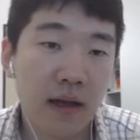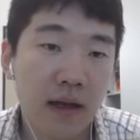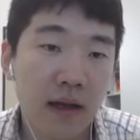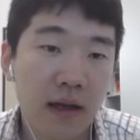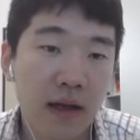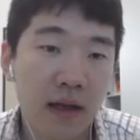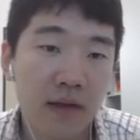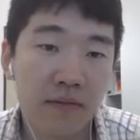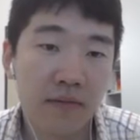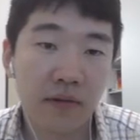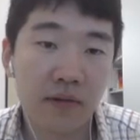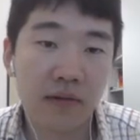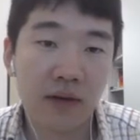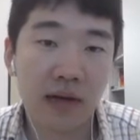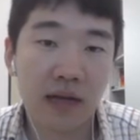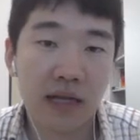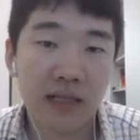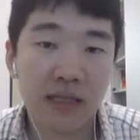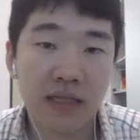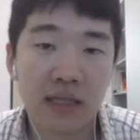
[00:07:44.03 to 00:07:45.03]
And for the
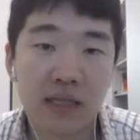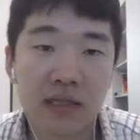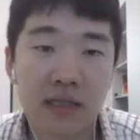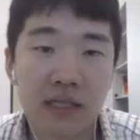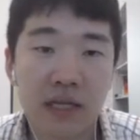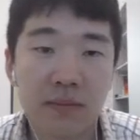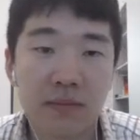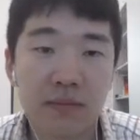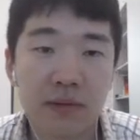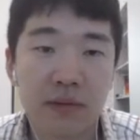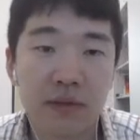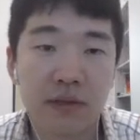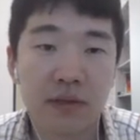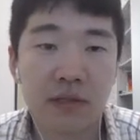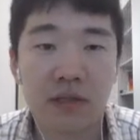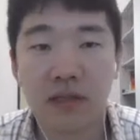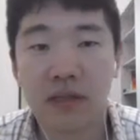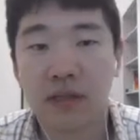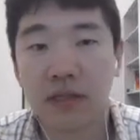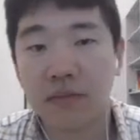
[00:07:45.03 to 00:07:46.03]
last example,
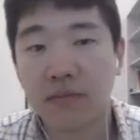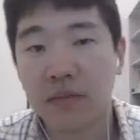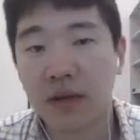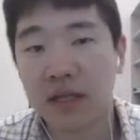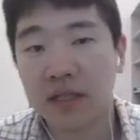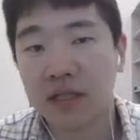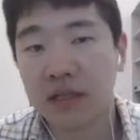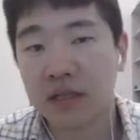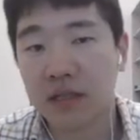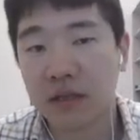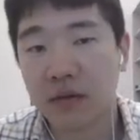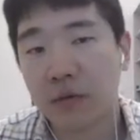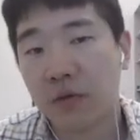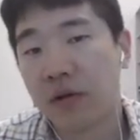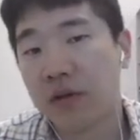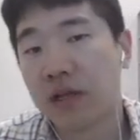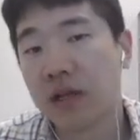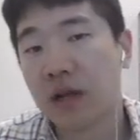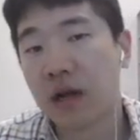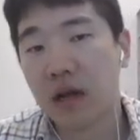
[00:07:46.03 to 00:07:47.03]
just imagine
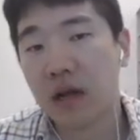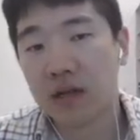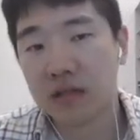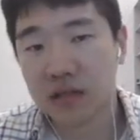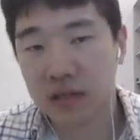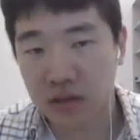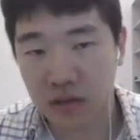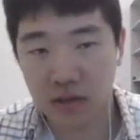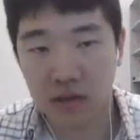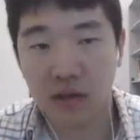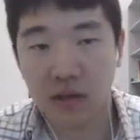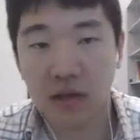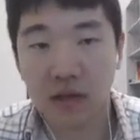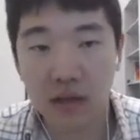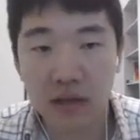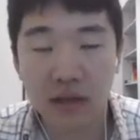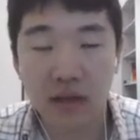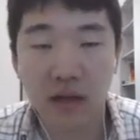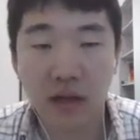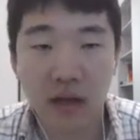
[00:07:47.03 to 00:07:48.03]
one cluster.
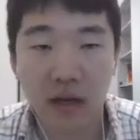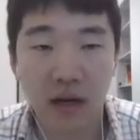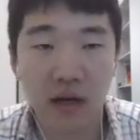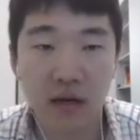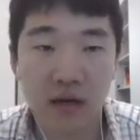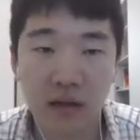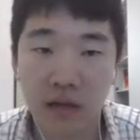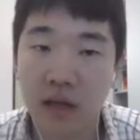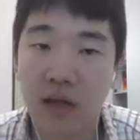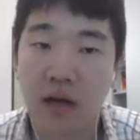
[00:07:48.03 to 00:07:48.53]
They're